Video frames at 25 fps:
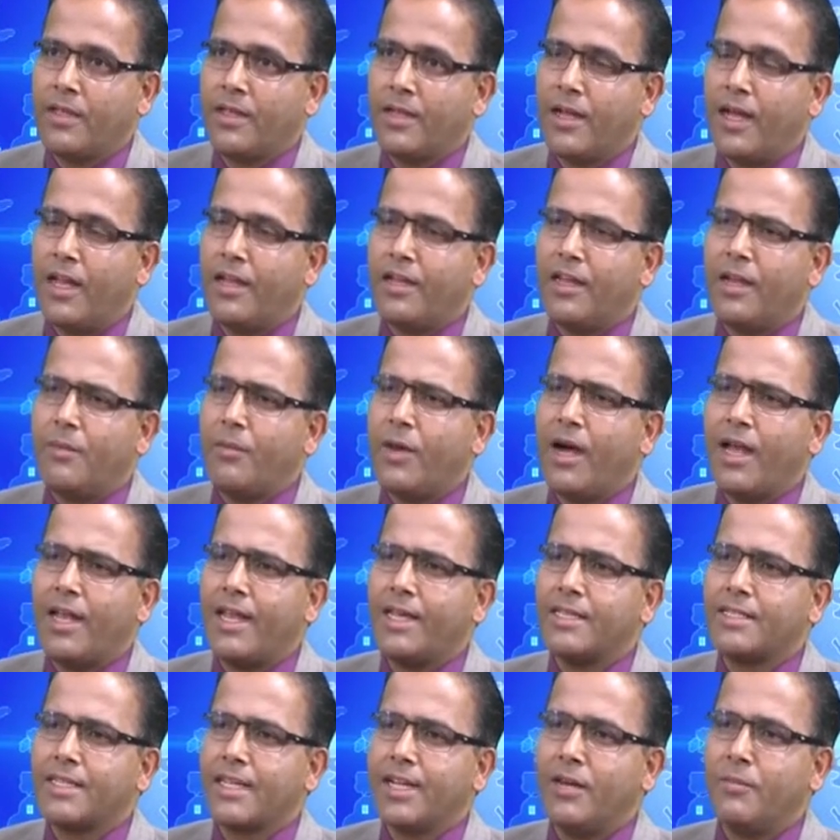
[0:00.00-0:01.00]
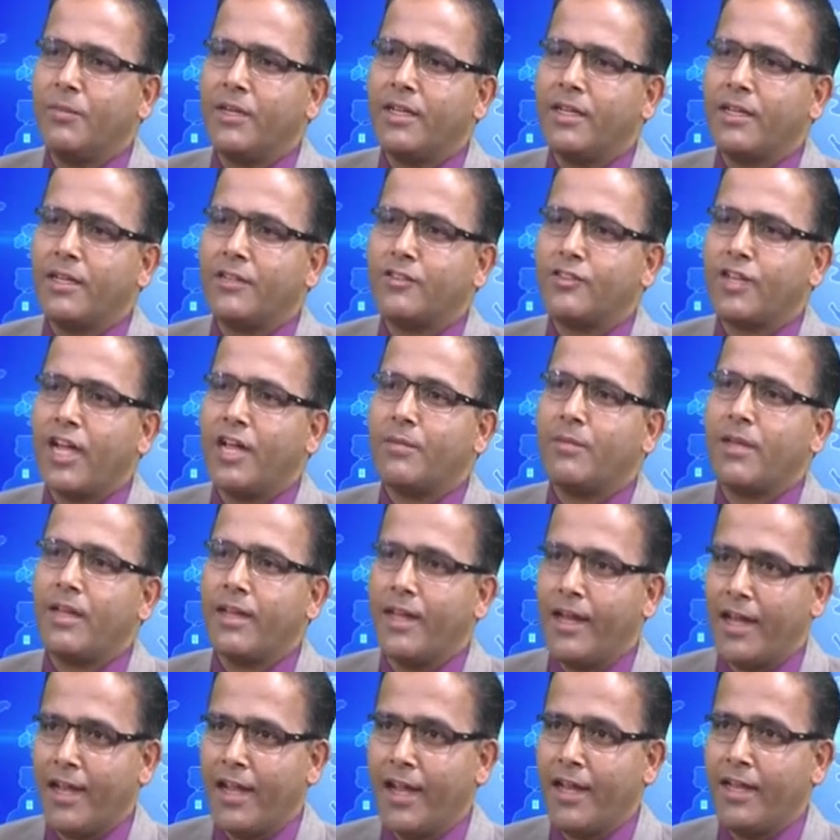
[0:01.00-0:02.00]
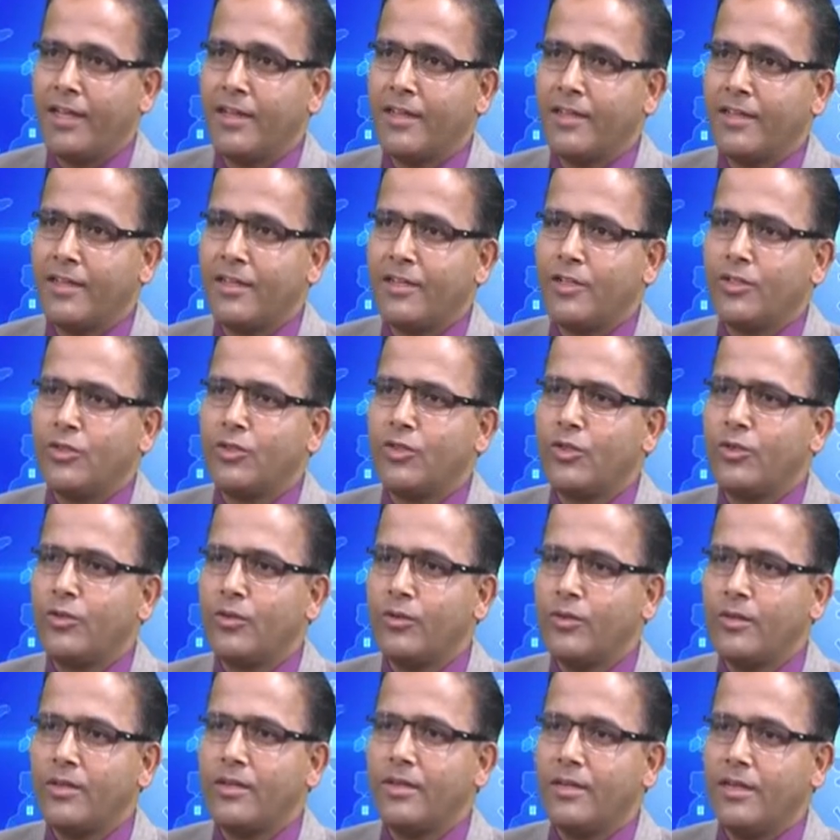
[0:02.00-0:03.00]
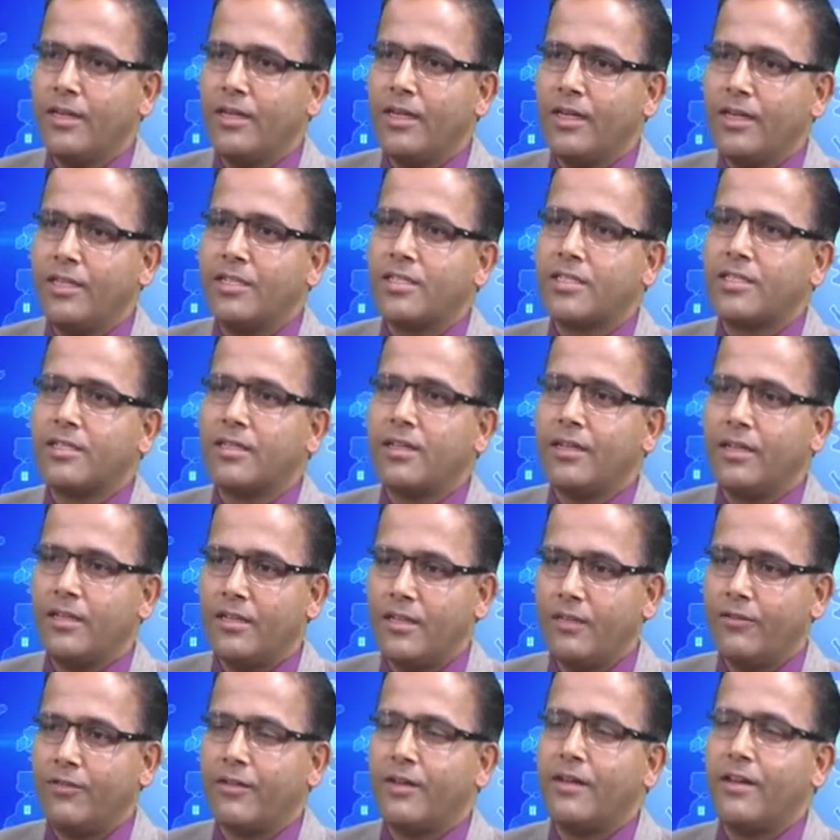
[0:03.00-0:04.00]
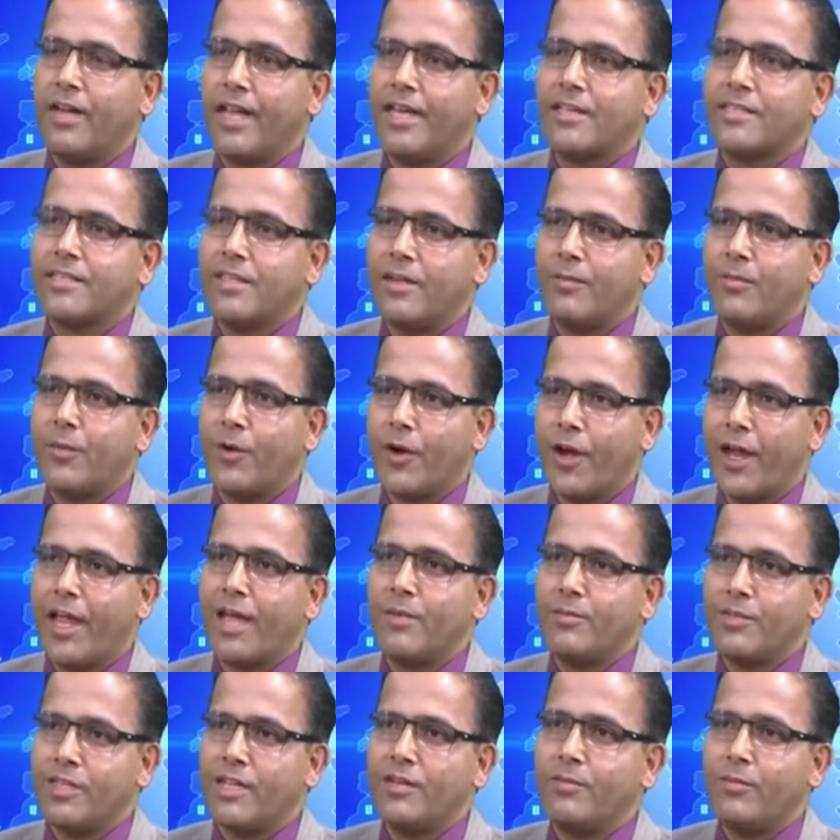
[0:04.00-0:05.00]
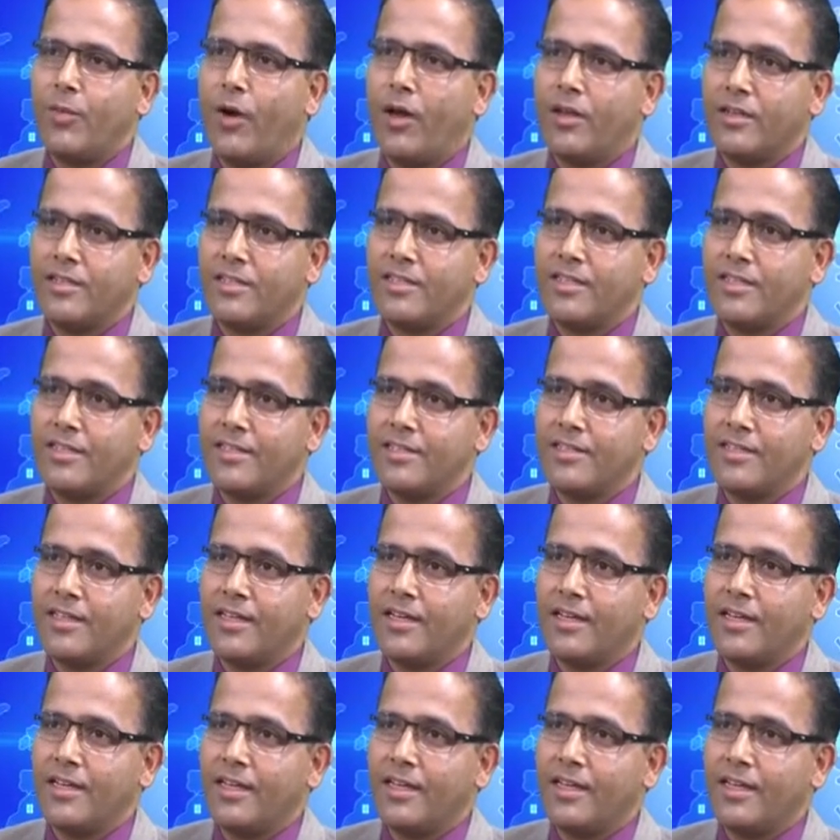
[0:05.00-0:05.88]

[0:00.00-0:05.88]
And Nepal has committed time and again through its different national programs and policies,